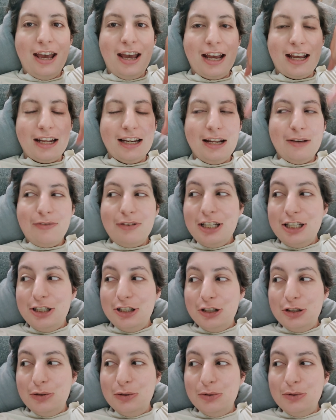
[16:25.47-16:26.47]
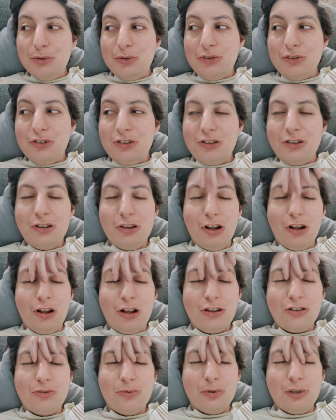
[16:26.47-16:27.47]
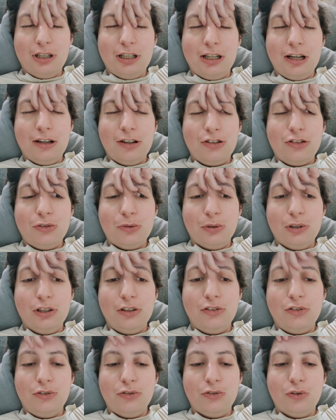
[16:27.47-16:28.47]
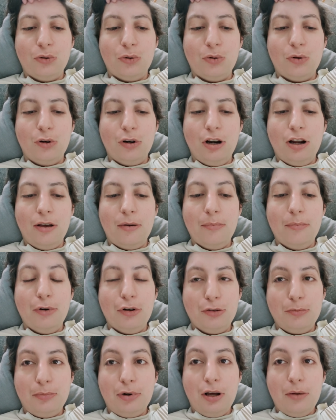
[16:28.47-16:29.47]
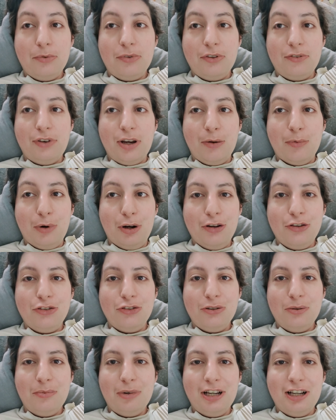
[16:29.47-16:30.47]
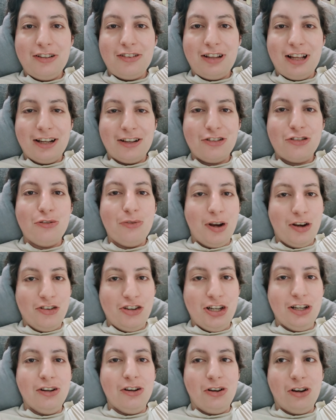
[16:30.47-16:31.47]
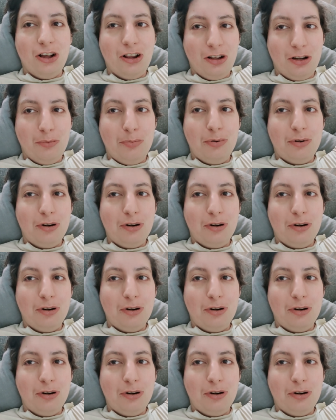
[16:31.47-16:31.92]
I can definitely use The Lost World and Other Stories for both prompts if I want to, but it's like stretching the color